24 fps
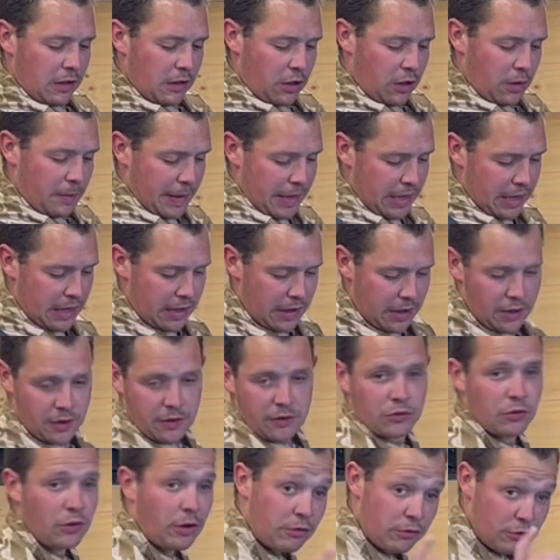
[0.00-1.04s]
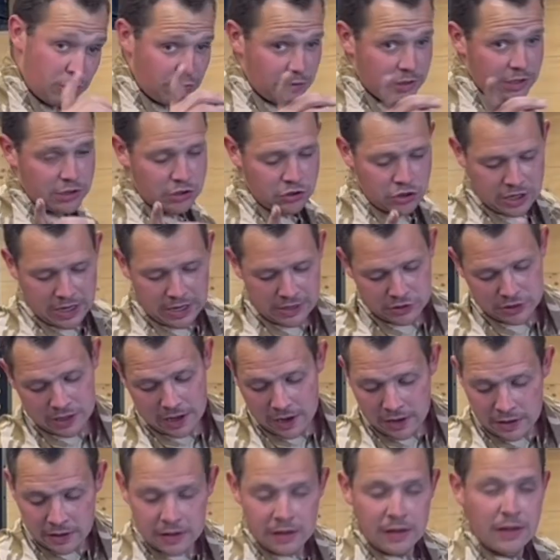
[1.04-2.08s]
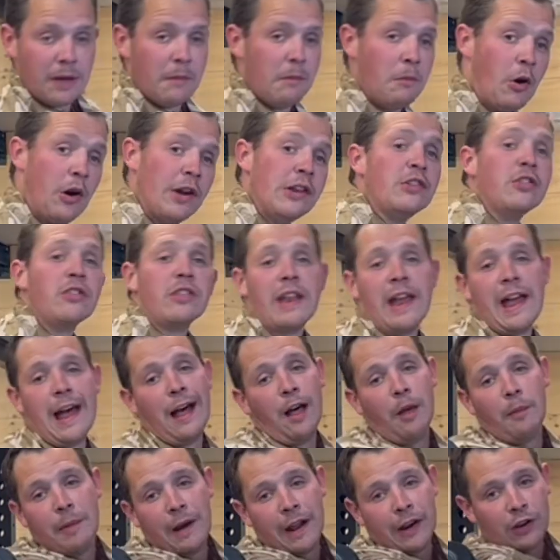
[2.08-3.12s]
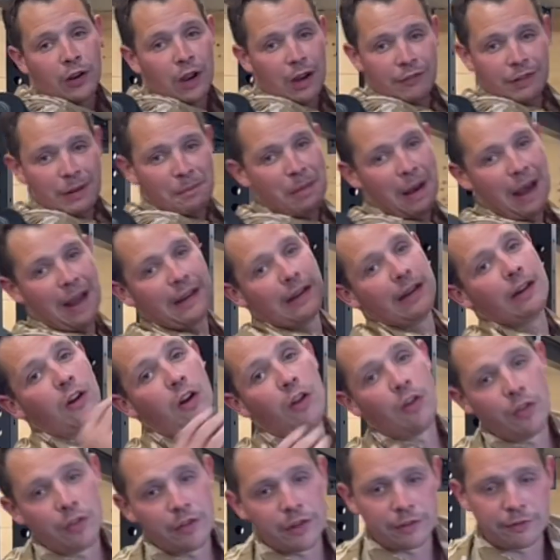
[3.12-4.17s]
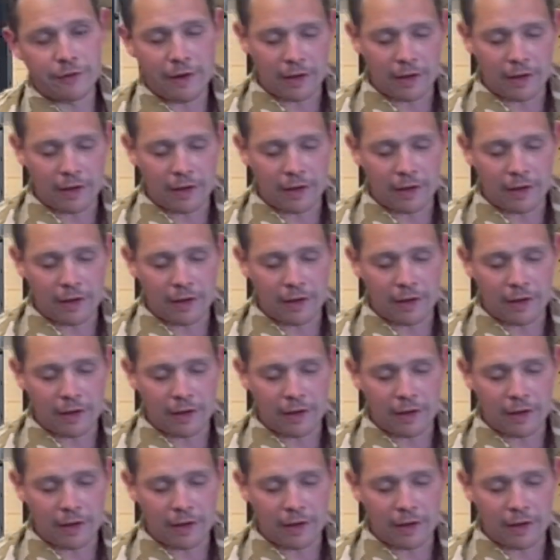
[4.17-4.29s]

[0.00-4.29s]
little bit here, so I do need to change that. But it doesn't help, I don't have any padding on this